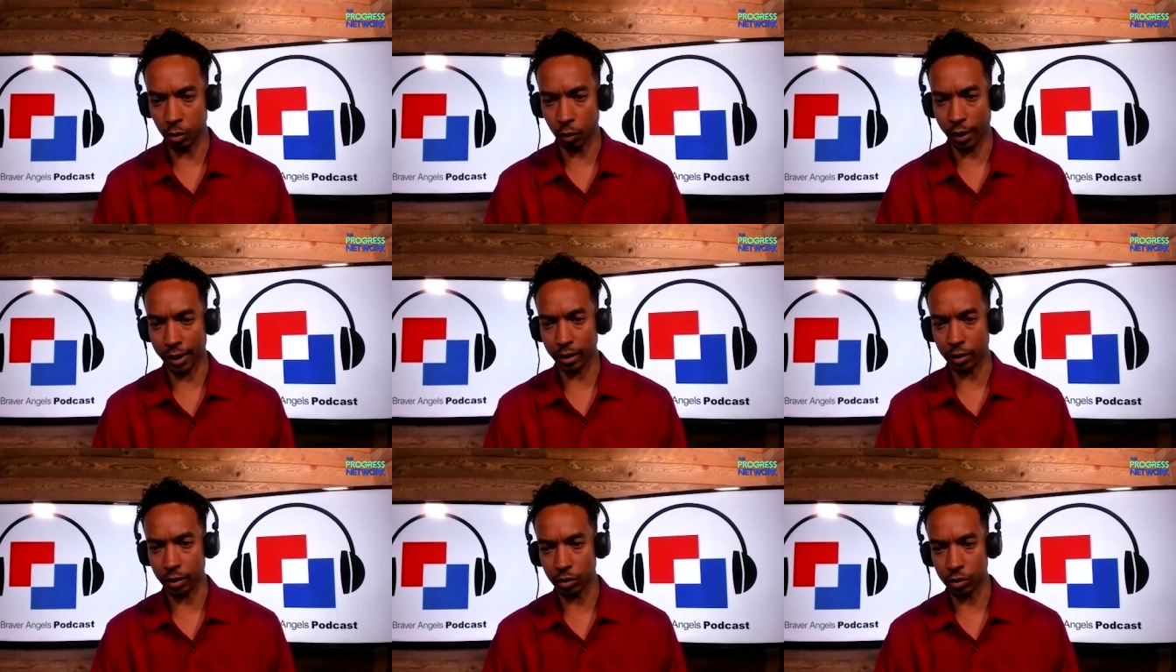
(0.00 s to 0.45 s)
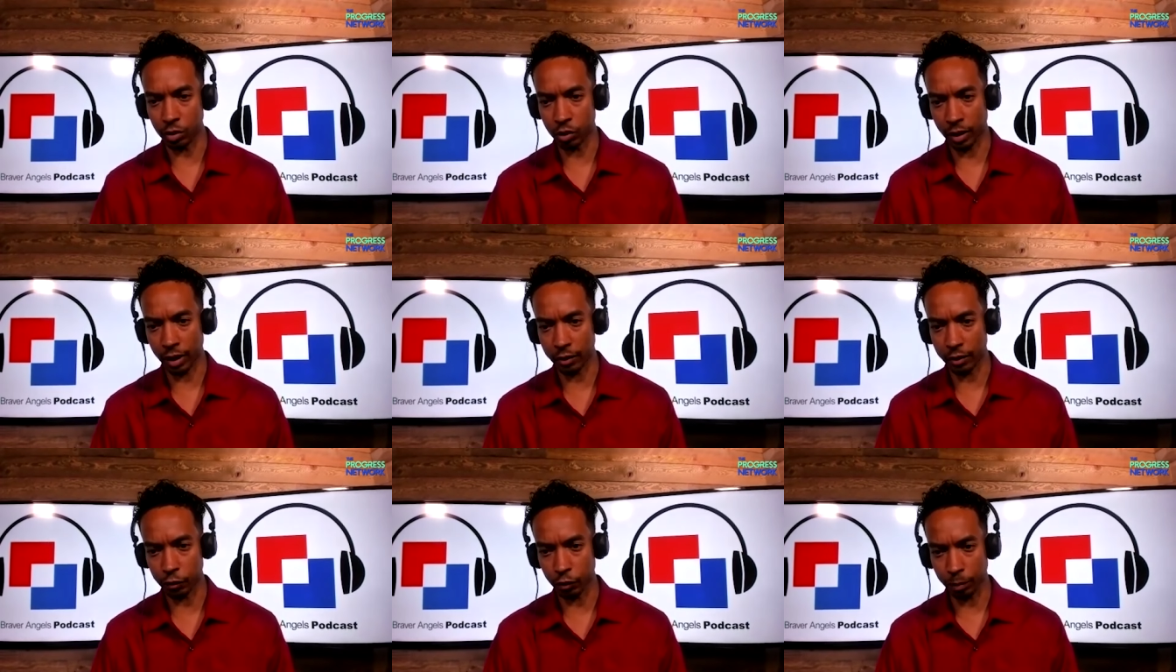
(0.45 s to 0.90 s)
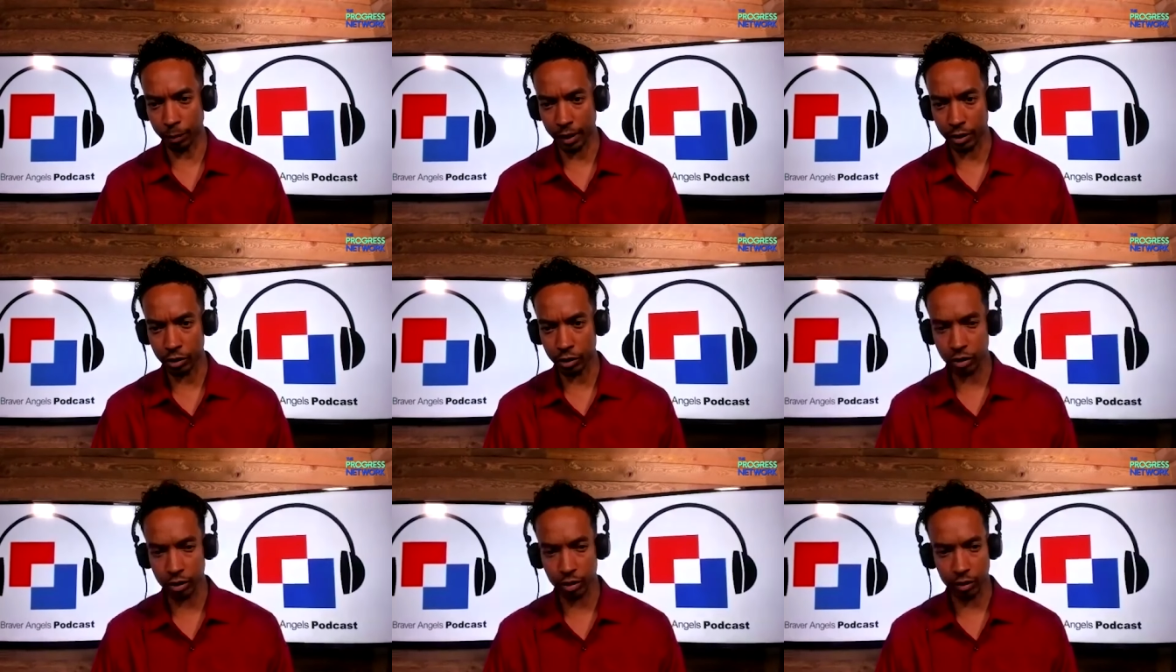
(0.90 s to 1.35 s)
radical
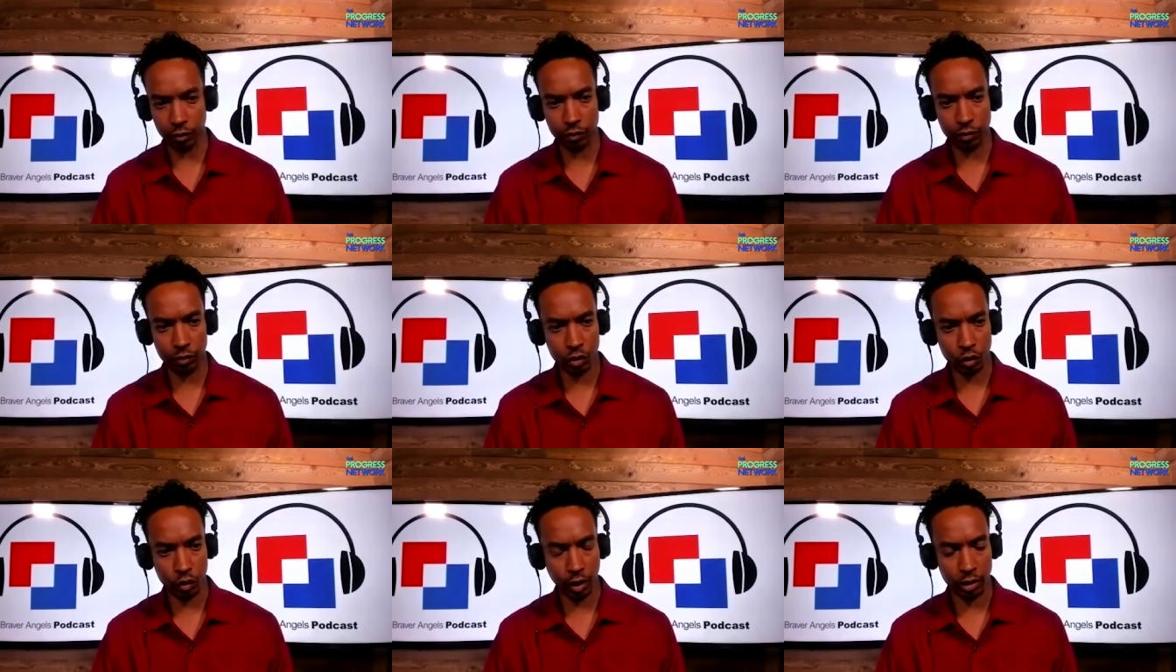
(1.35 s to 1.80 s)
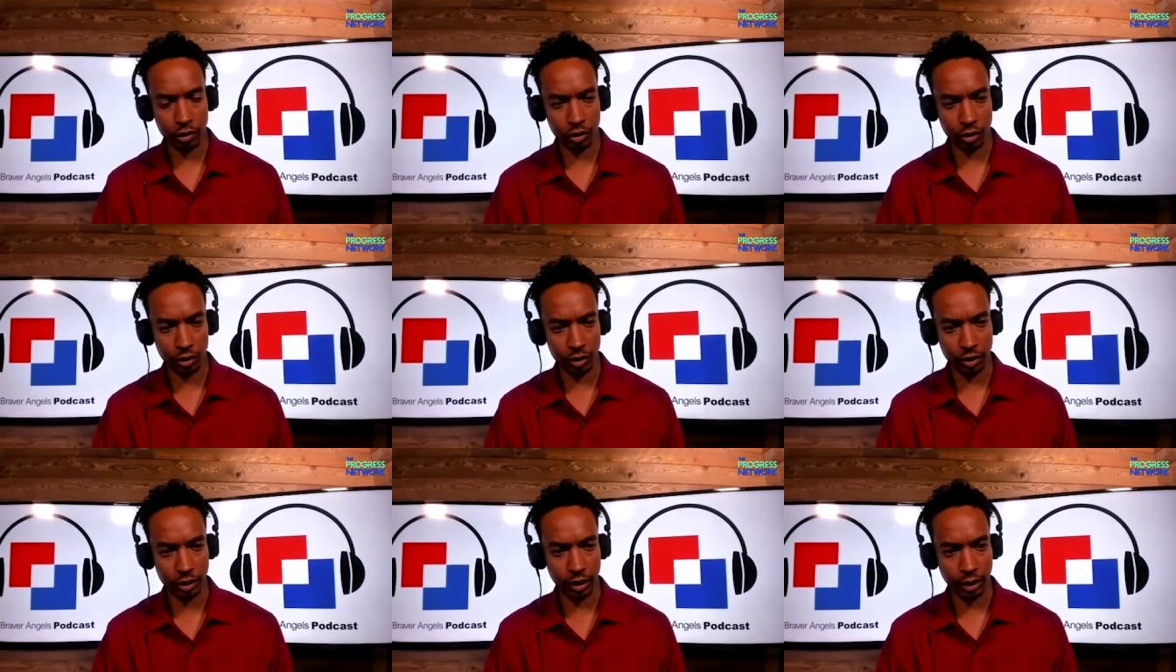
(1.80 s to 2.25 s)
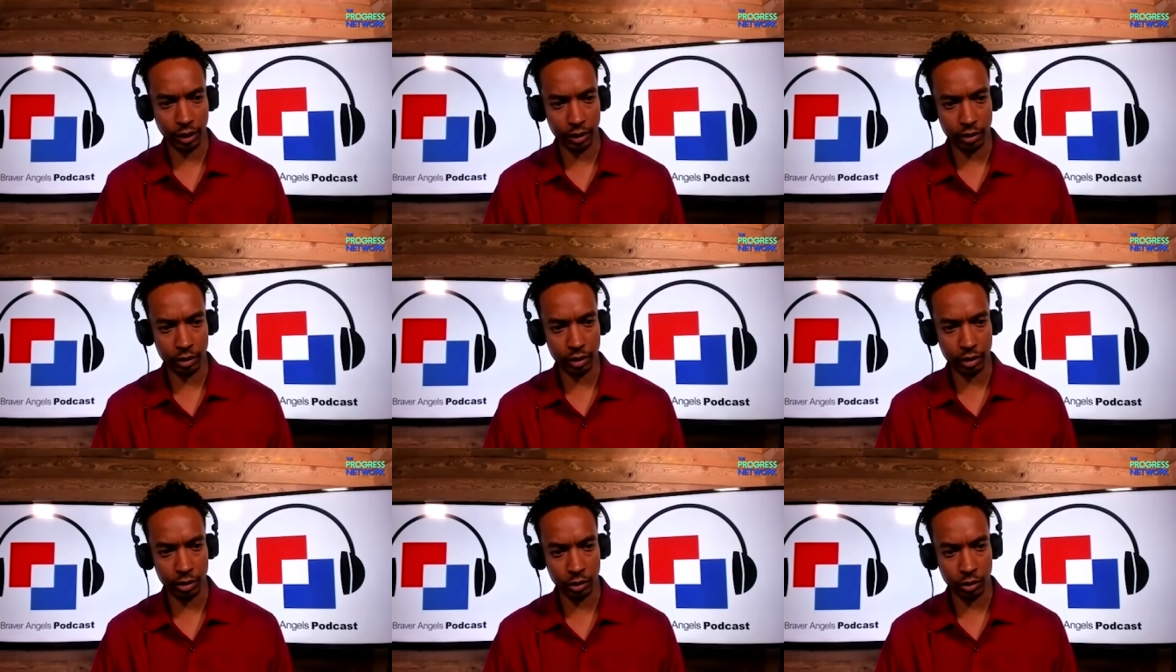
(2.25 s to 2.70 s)
transformation of structures and
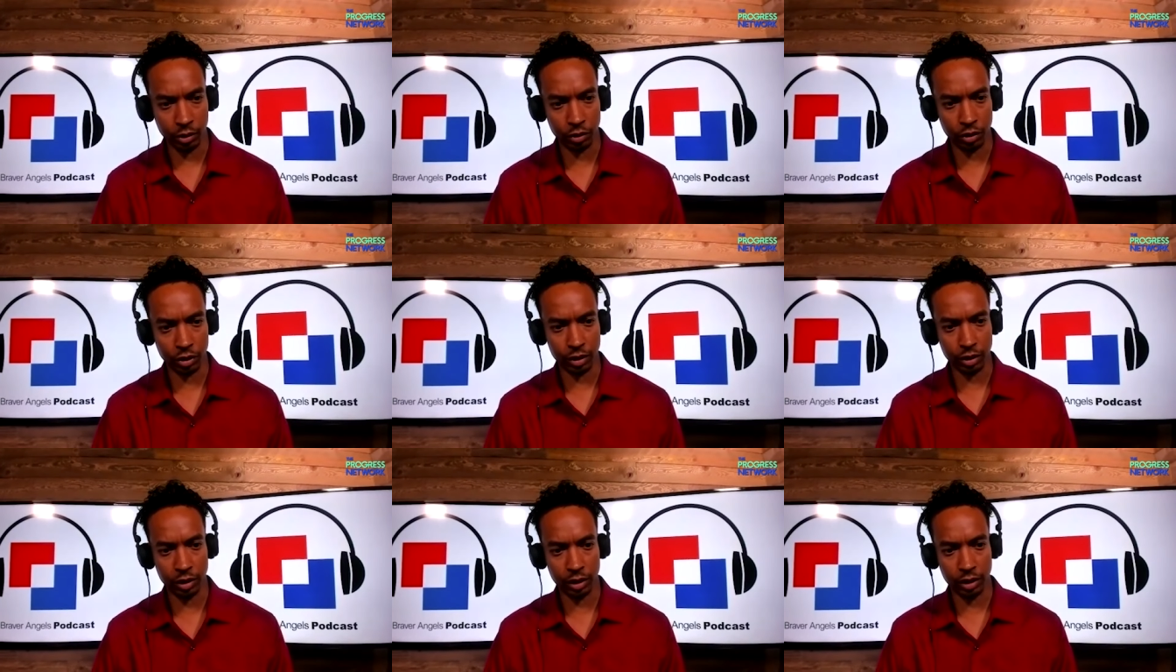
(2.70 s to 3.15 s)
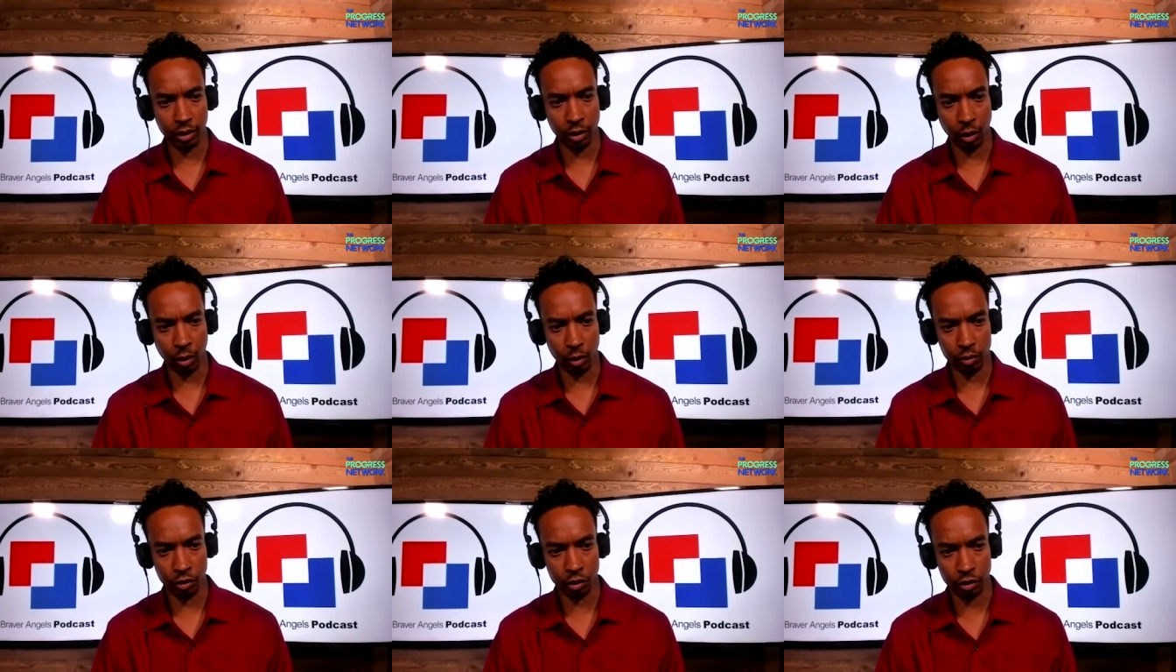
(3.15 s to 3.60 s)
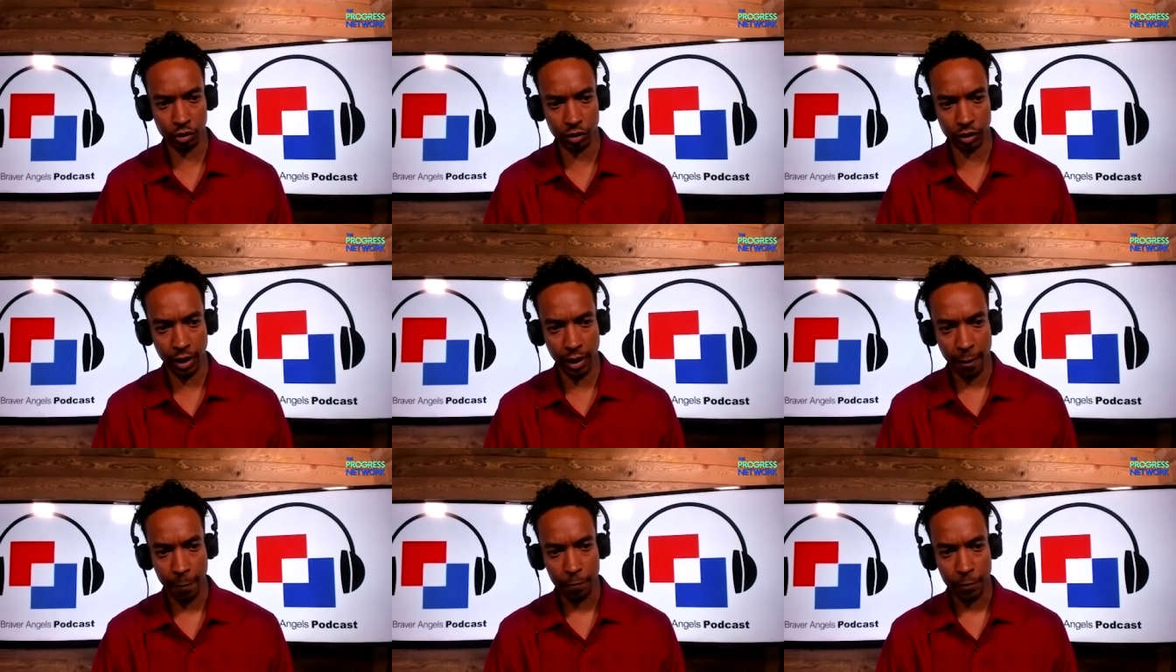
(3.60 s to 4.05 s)
institutions and
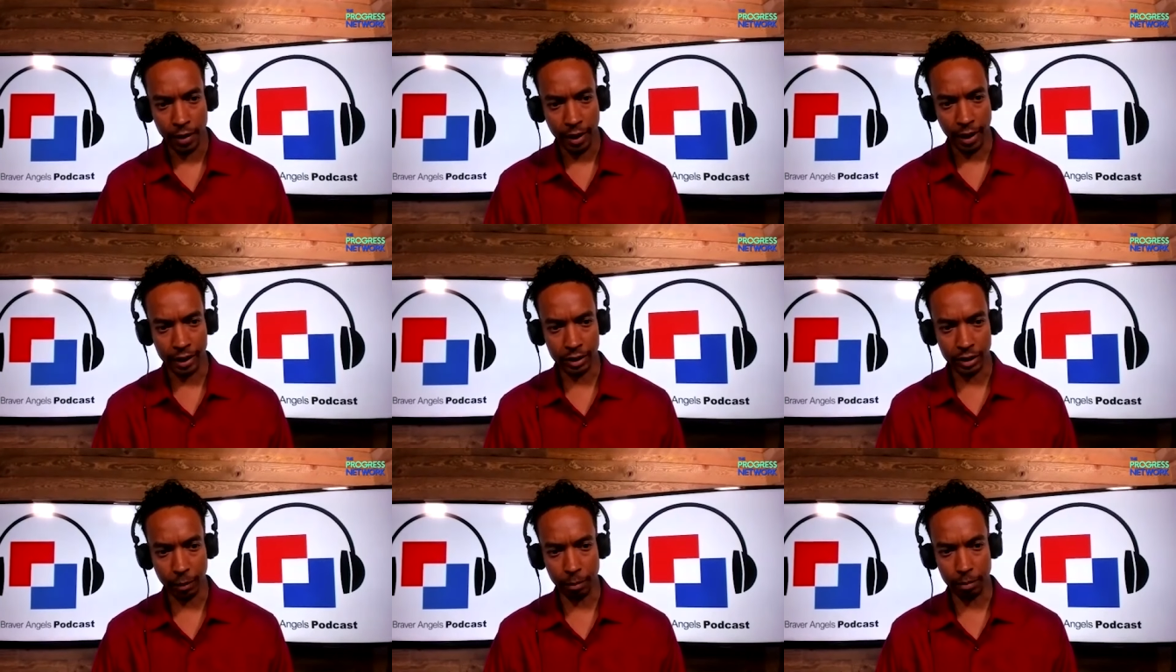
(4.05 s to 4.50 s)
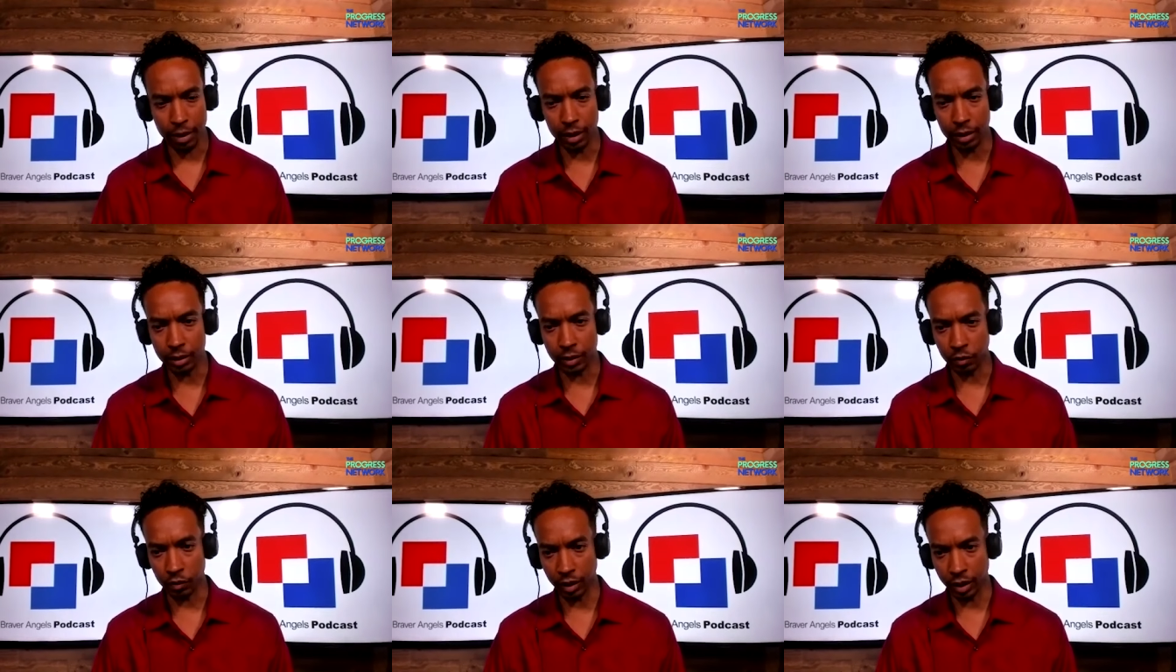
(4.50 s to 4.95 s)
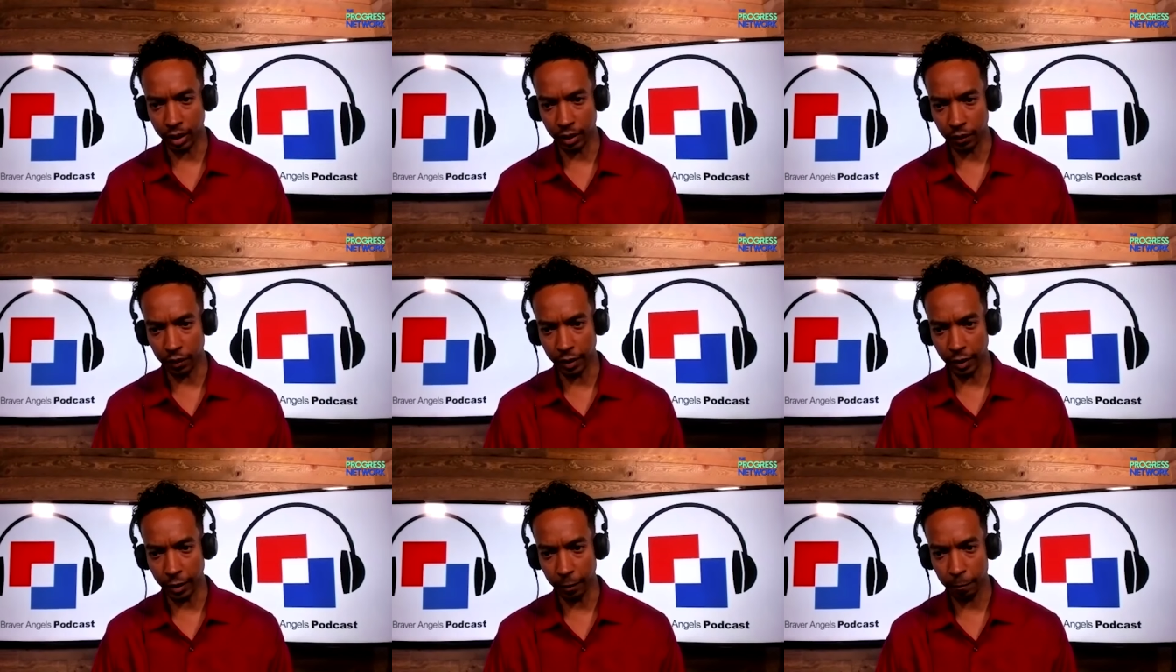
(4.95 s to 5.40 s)
cultures as a means of
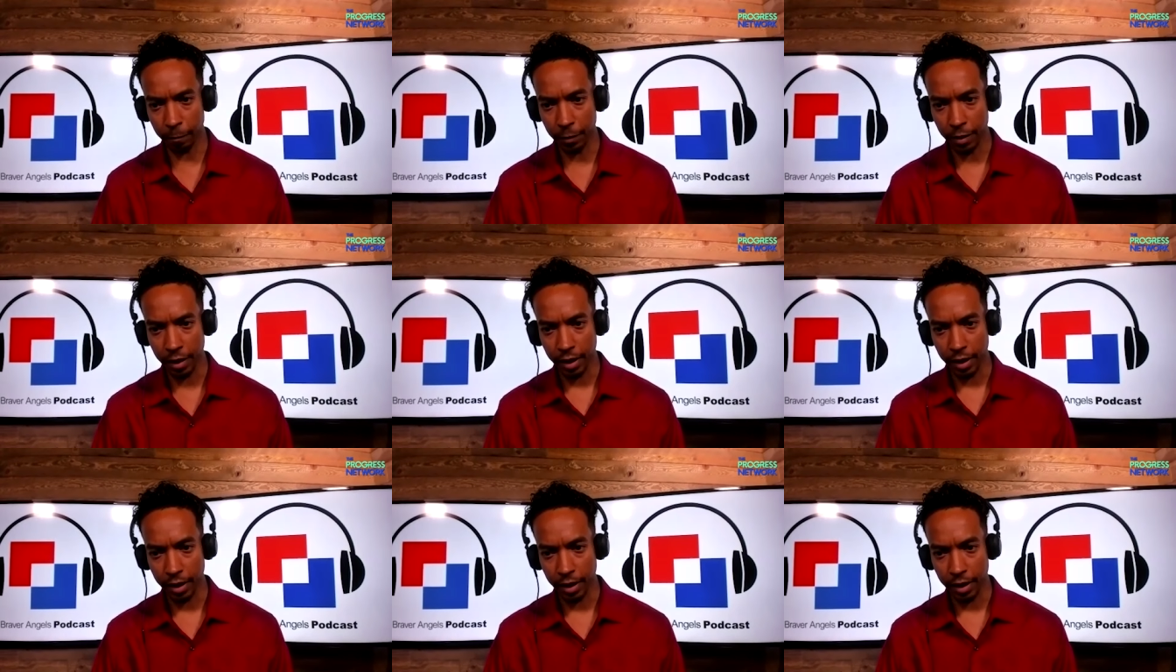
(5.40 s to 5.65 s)
getting there.